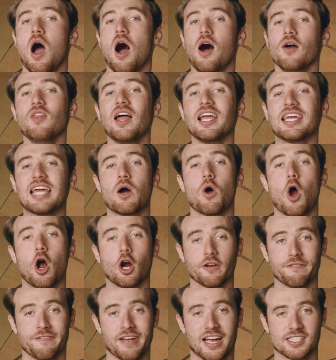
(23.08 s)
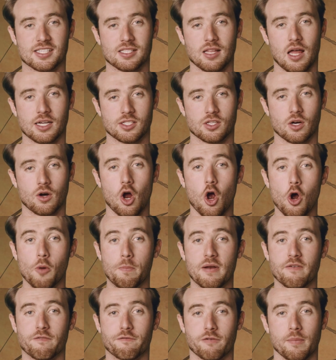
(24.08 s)
Unlike how artifact slots are
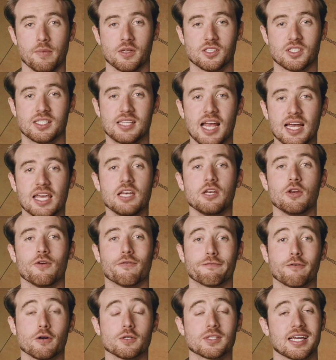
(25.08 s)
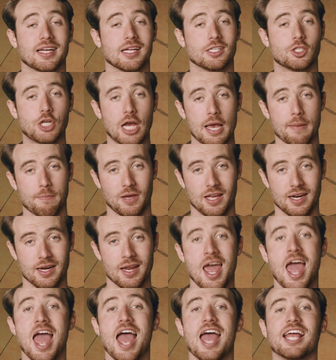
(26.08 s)
open from the second you first get a champion,
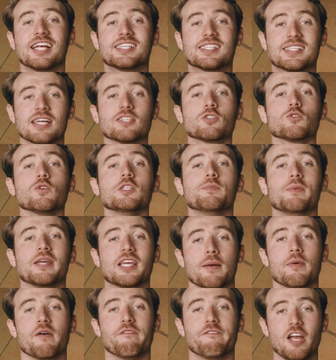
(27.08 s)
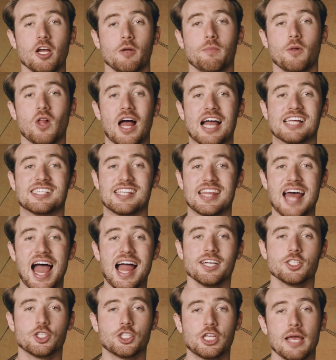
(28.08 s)
accessories become available as
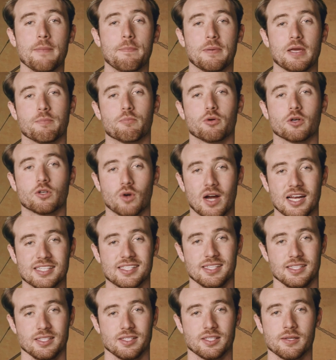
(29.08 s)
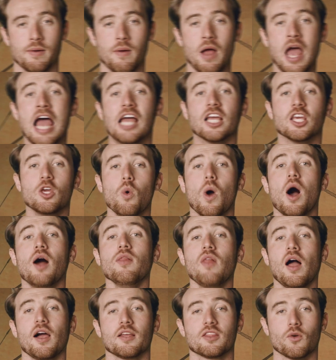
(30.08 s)
that champion progresses. You
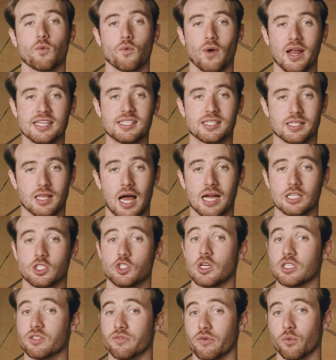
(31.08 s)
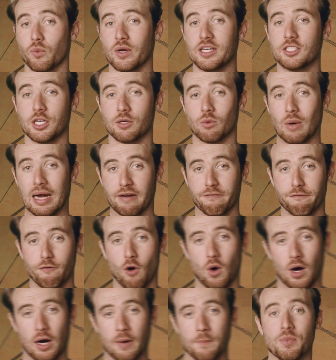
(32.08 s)
unlock the ring slot just for reaching rank
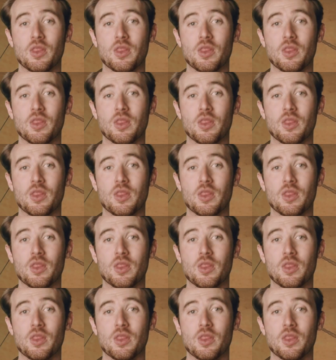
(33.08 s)
4,